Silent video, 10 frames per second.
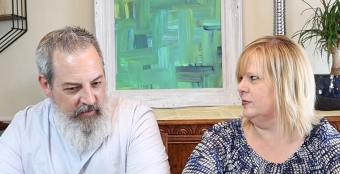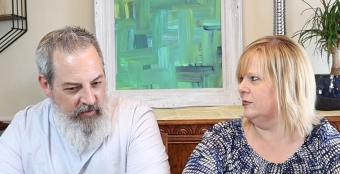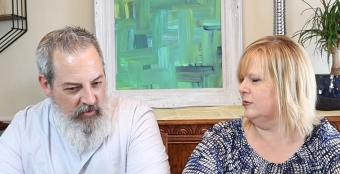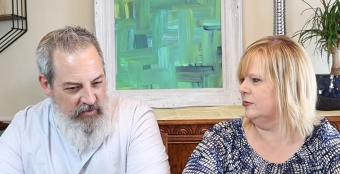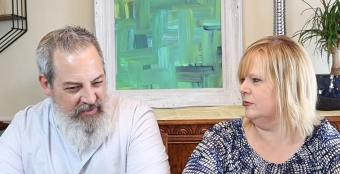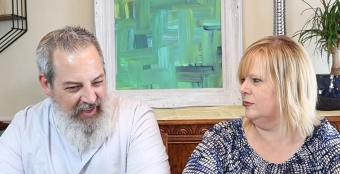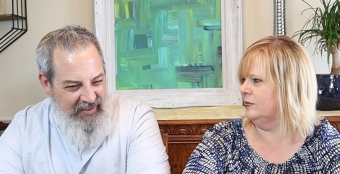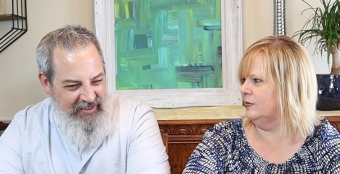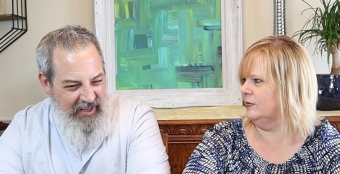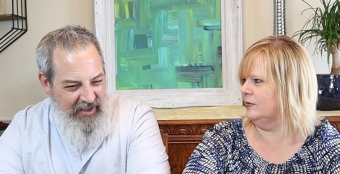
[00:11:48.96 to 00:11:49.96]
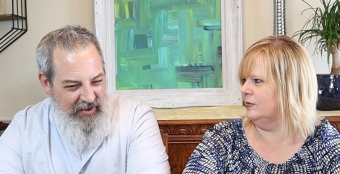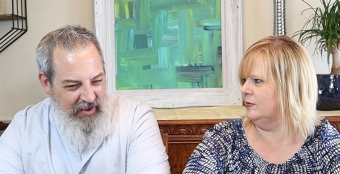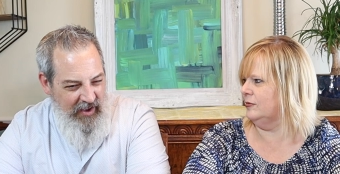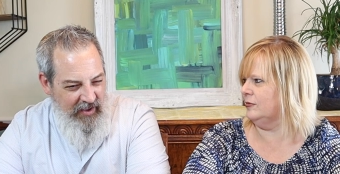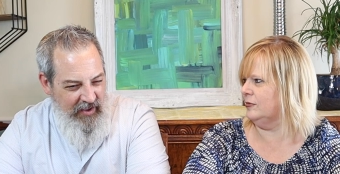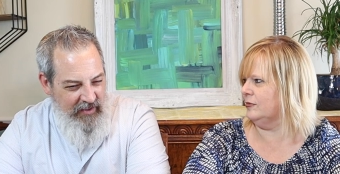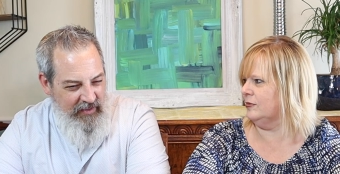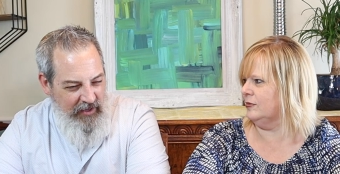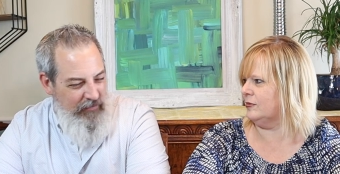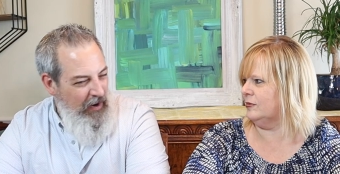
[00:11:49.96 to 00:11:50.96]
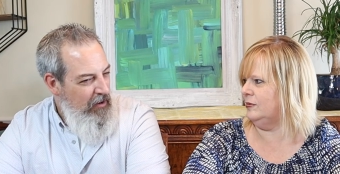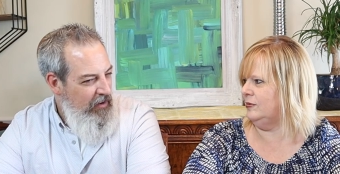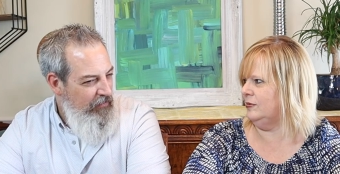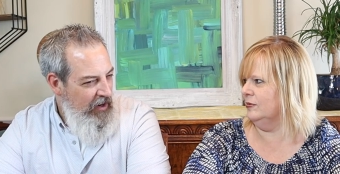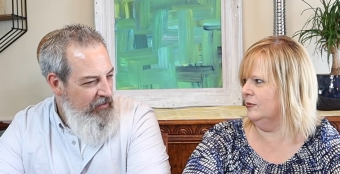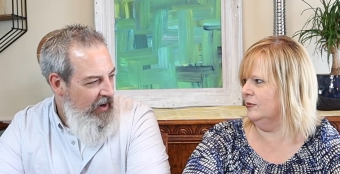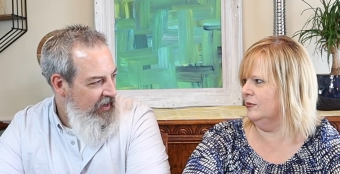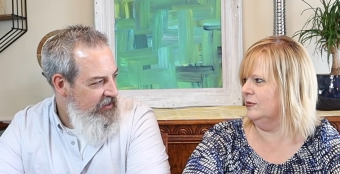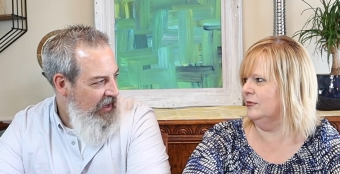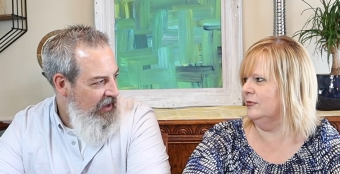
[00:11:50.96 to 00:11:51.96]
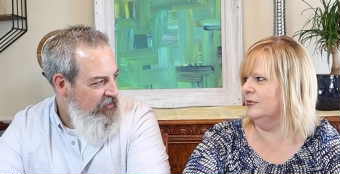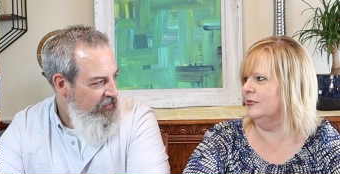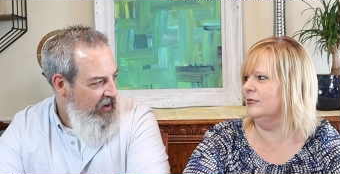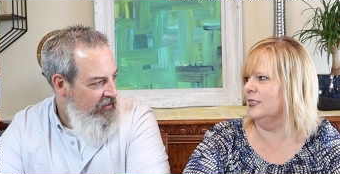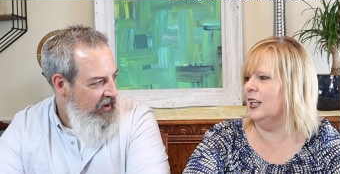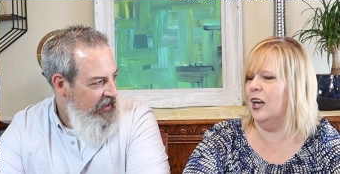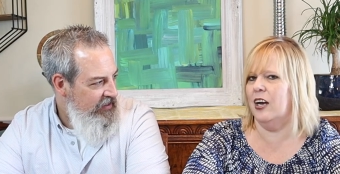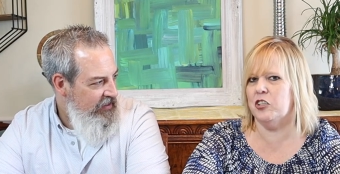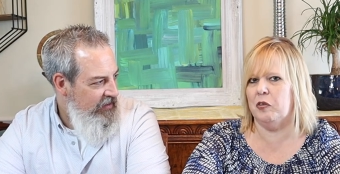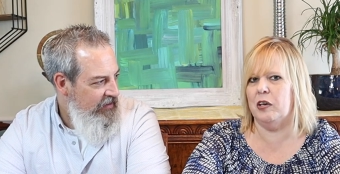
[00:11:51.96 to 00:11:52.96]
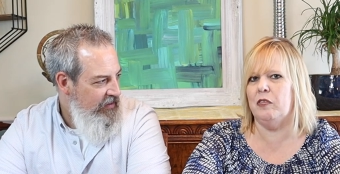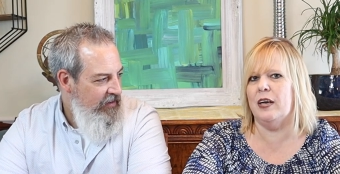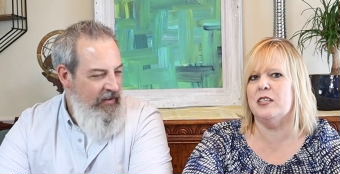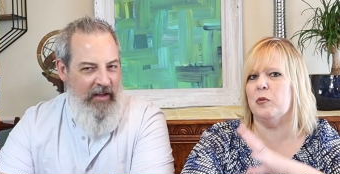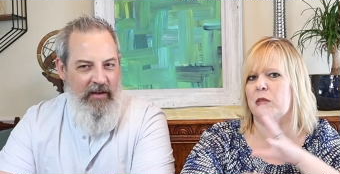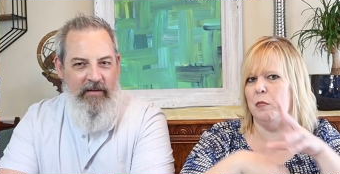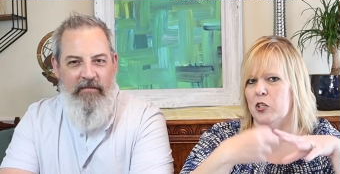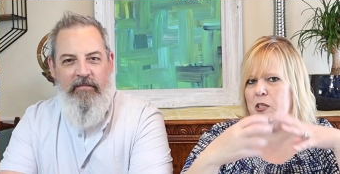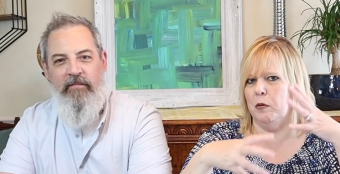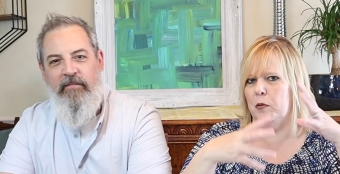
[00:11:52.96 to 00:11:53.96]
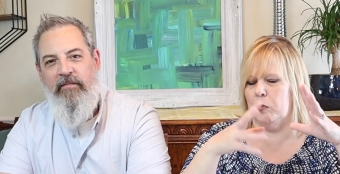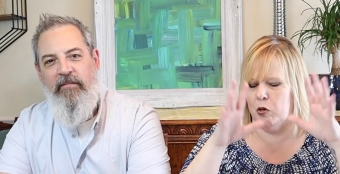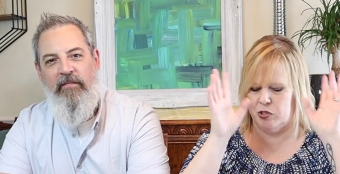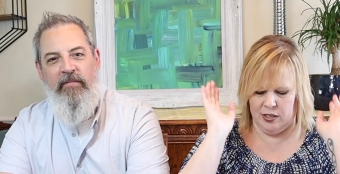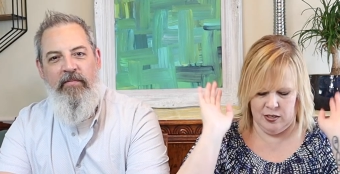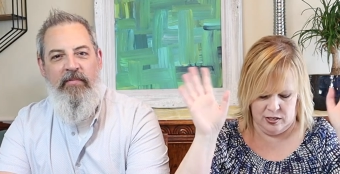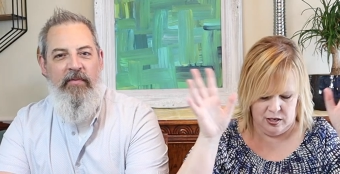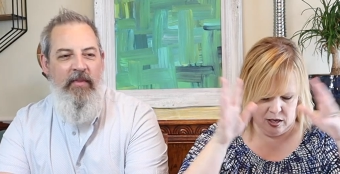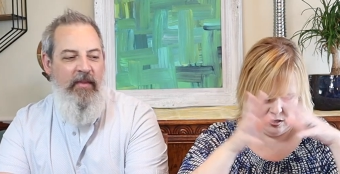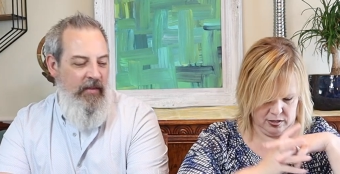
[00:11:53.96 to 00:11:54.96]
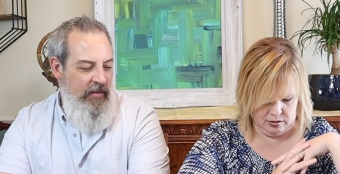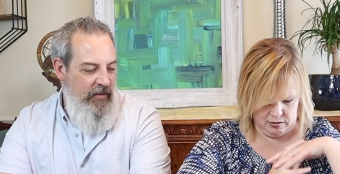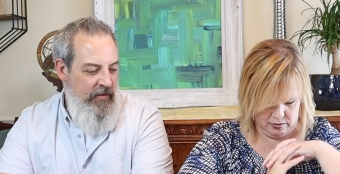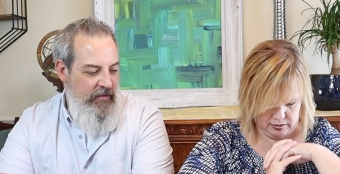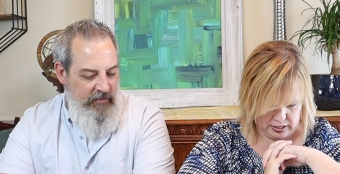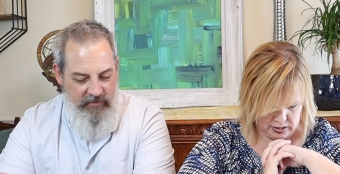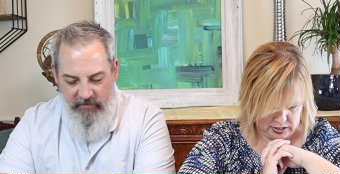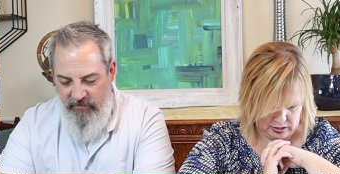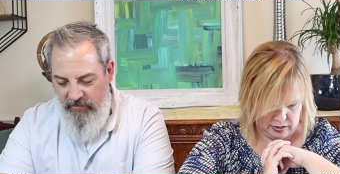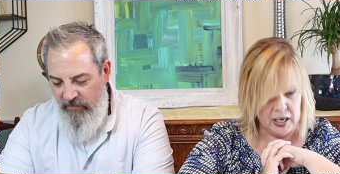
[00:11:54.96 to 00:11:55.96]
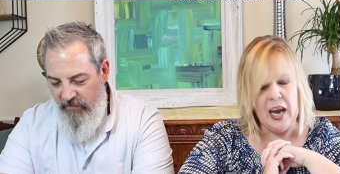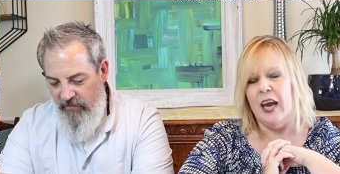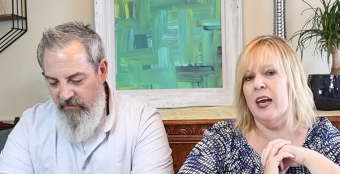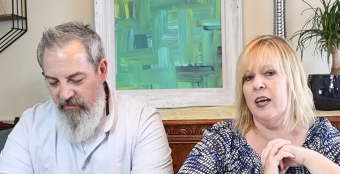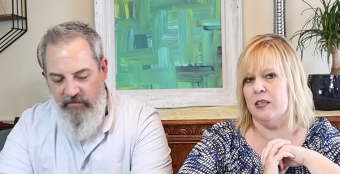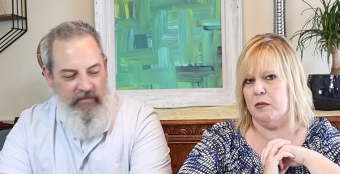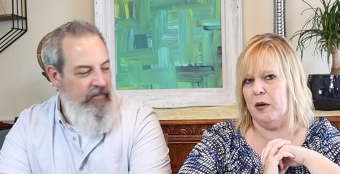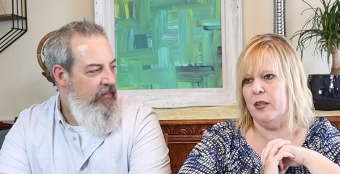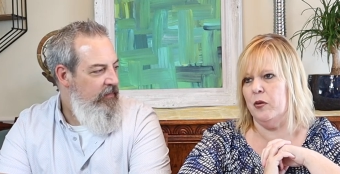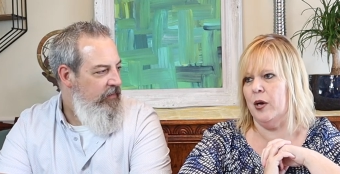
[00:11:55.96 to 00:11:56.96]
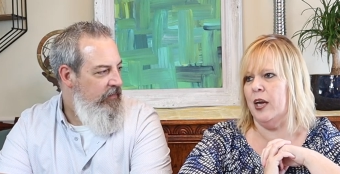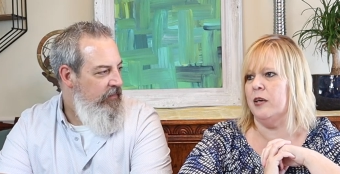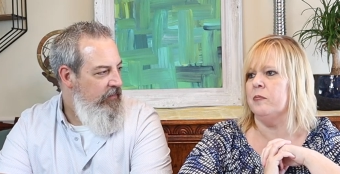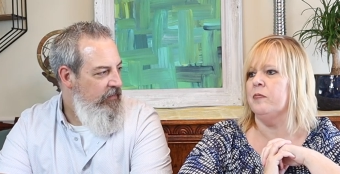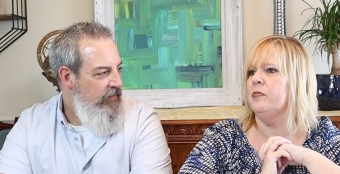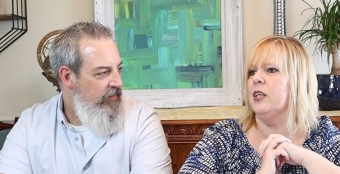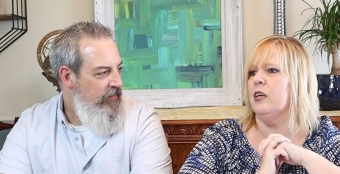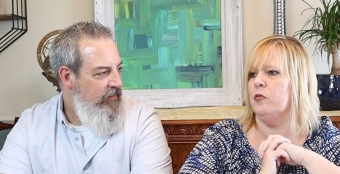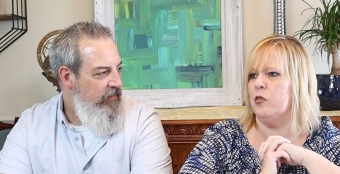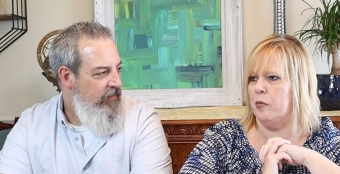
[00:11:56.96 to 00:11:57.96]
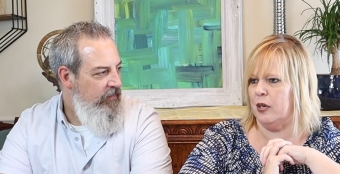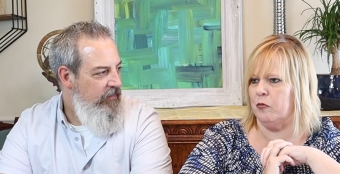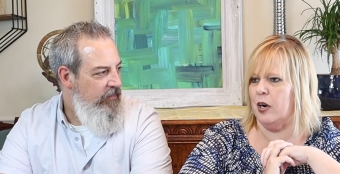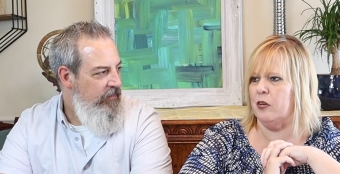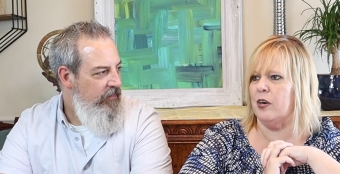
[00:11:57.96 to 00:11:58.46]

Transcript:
Speaker 1: yours, I'll say uh, like fr fried rice, house fried rice.
Speaker 2: House fried rice with multiple proteins. Yes, that is it. And by the way, if you make fried